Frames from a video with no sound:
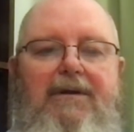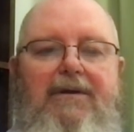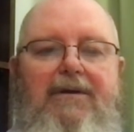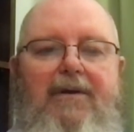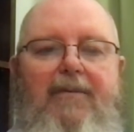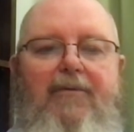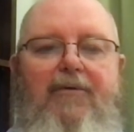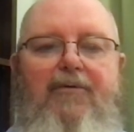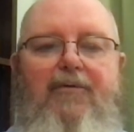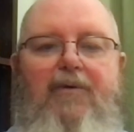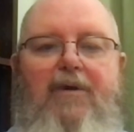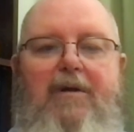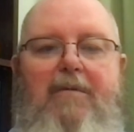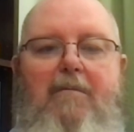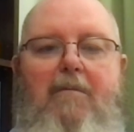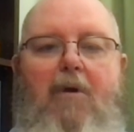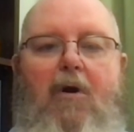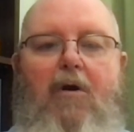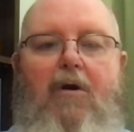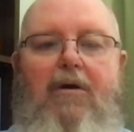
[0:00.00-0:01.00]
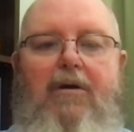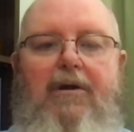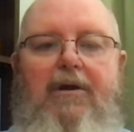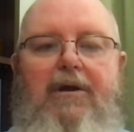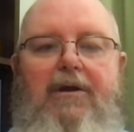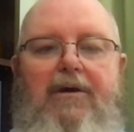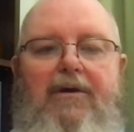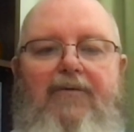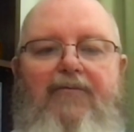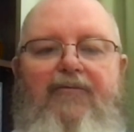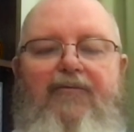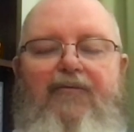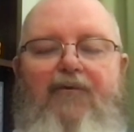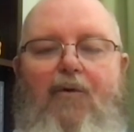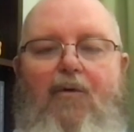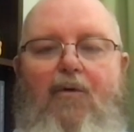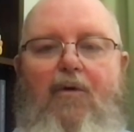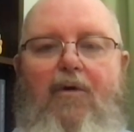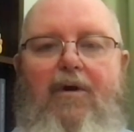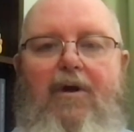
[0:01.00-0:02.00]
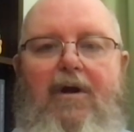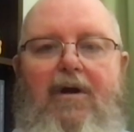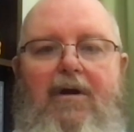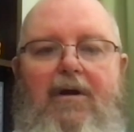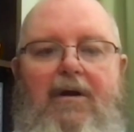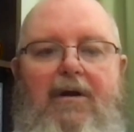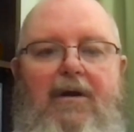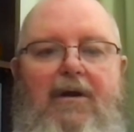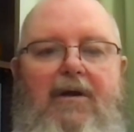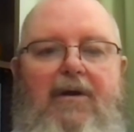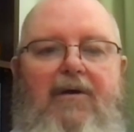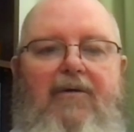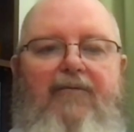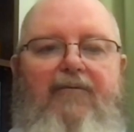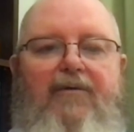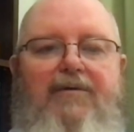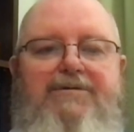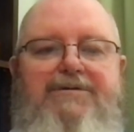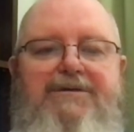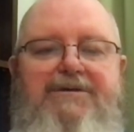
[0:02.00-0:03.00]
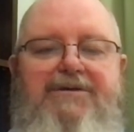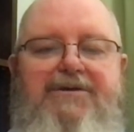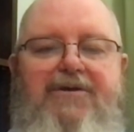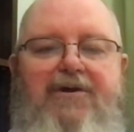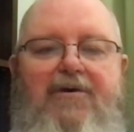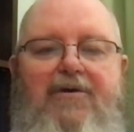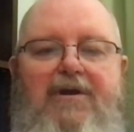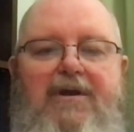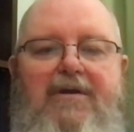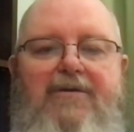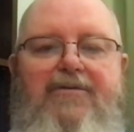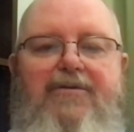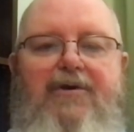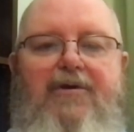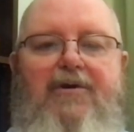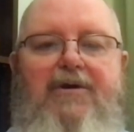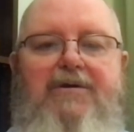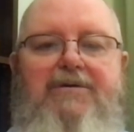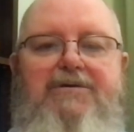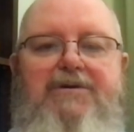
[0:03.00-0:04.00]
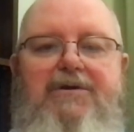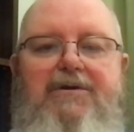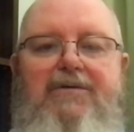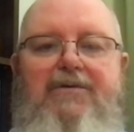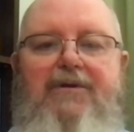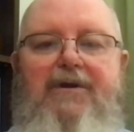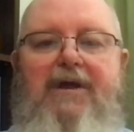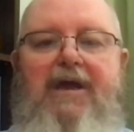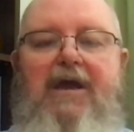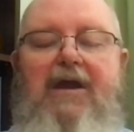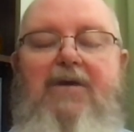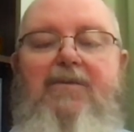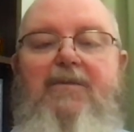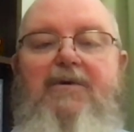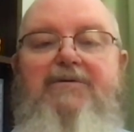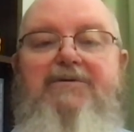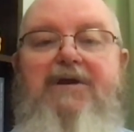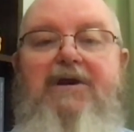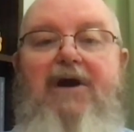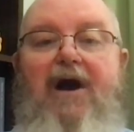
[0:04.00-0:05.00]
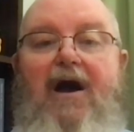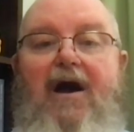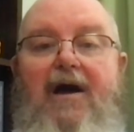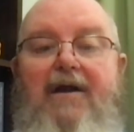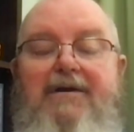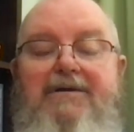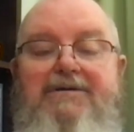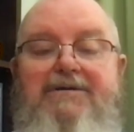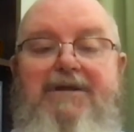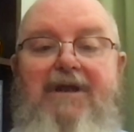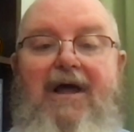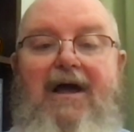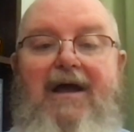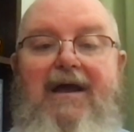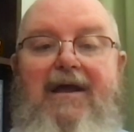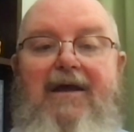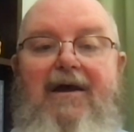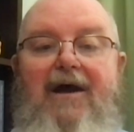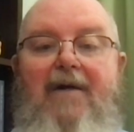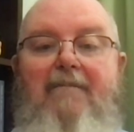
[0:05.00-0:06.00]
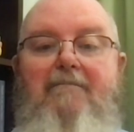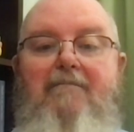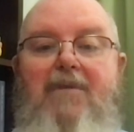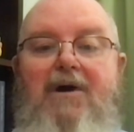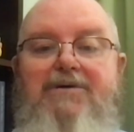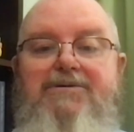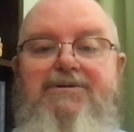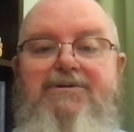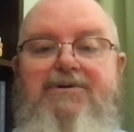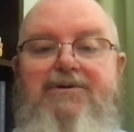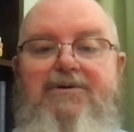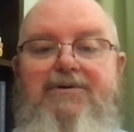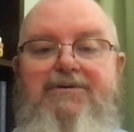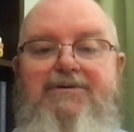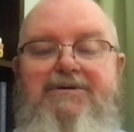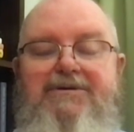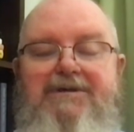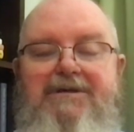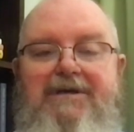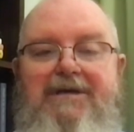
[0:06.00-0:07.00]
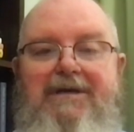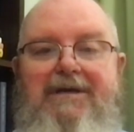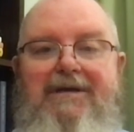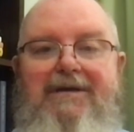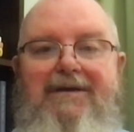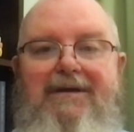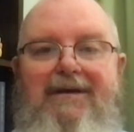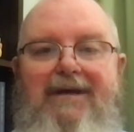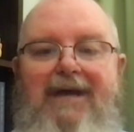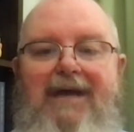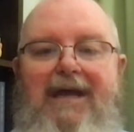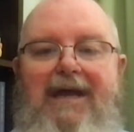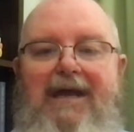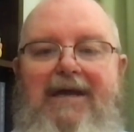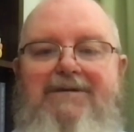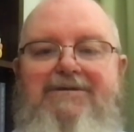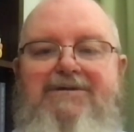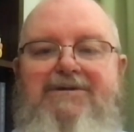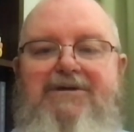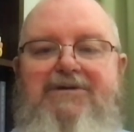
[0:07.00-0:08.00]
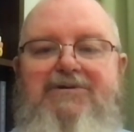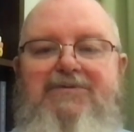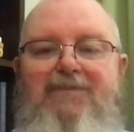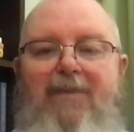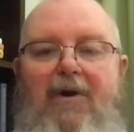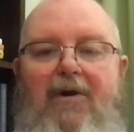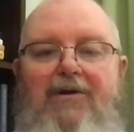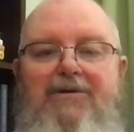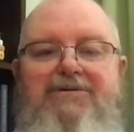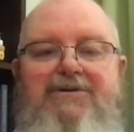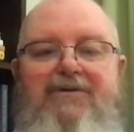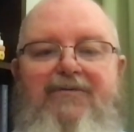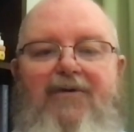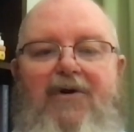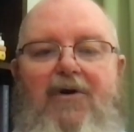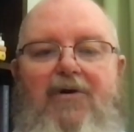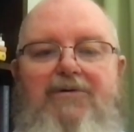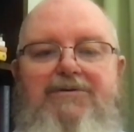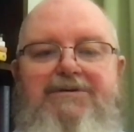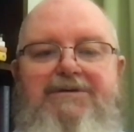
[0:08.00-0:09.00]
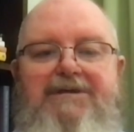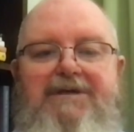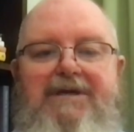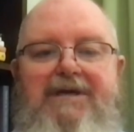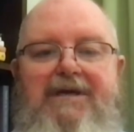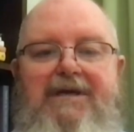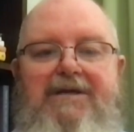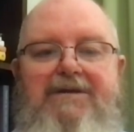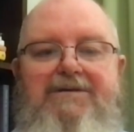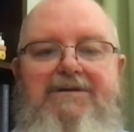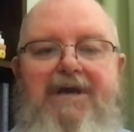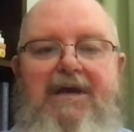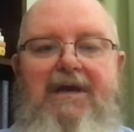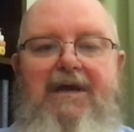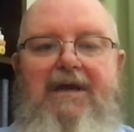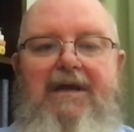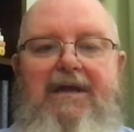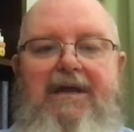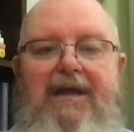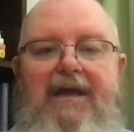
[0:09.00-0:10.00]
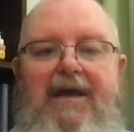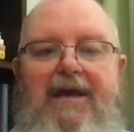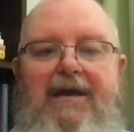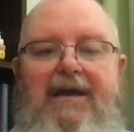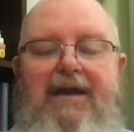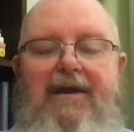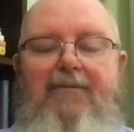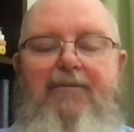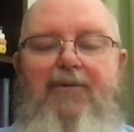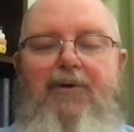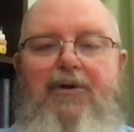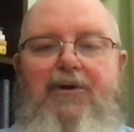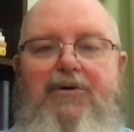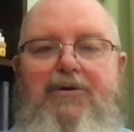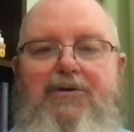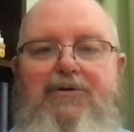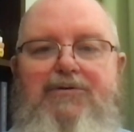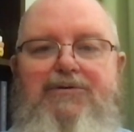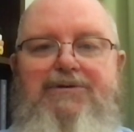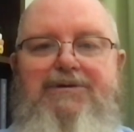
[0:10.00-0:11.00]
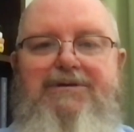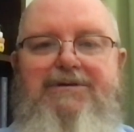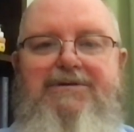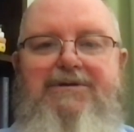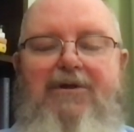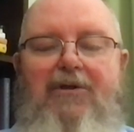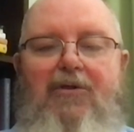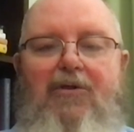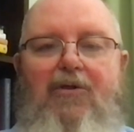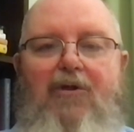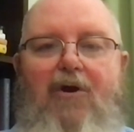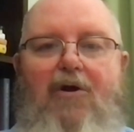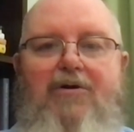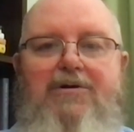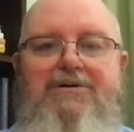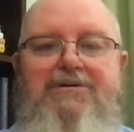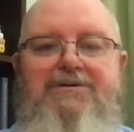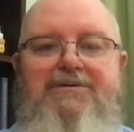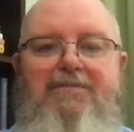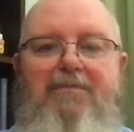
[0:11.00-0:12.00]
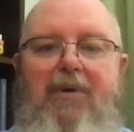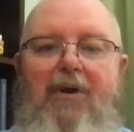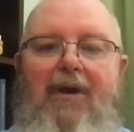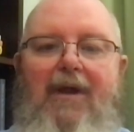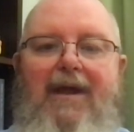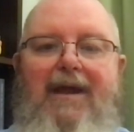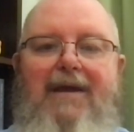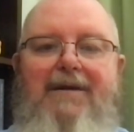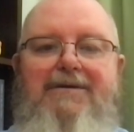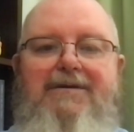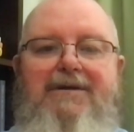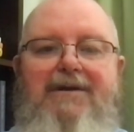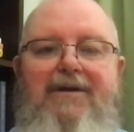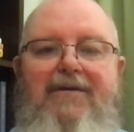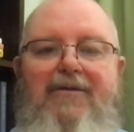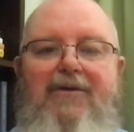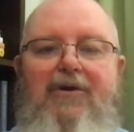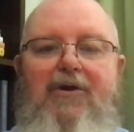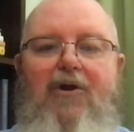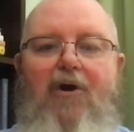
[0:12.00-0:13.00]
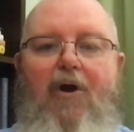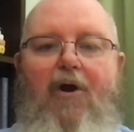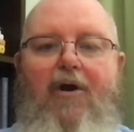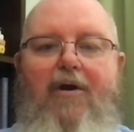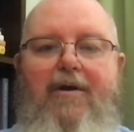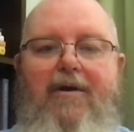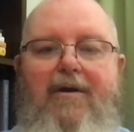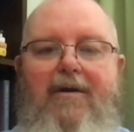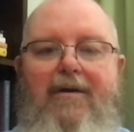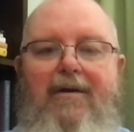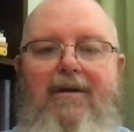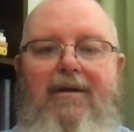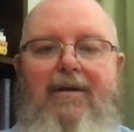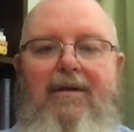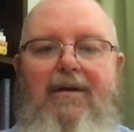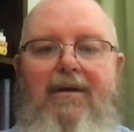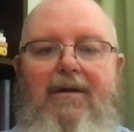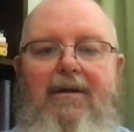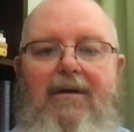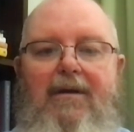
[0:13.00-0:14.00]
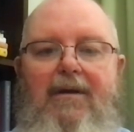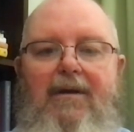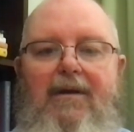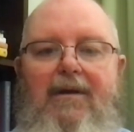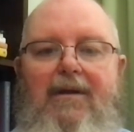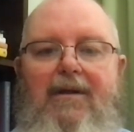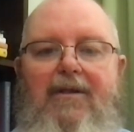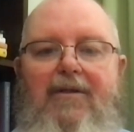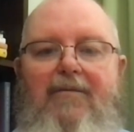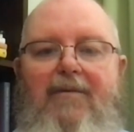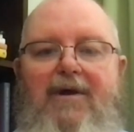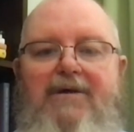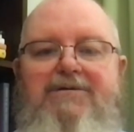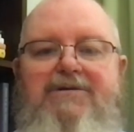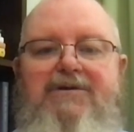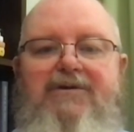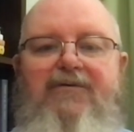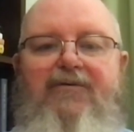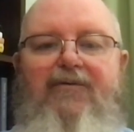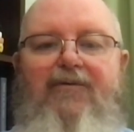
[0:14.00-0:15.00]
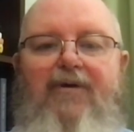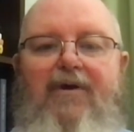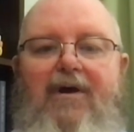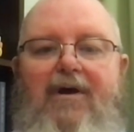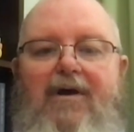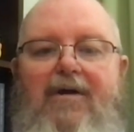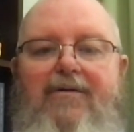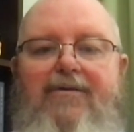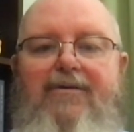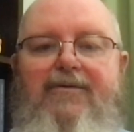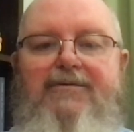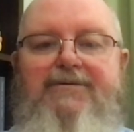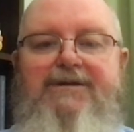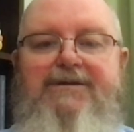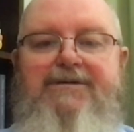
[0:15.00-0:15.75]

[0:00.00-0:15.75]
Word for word: Number three, Mark 4, verses 30 and 32. The kingdom of God is like a mustard seed. It's the smallest of all seeds, yet it produces the largest plant in the garden. The message for us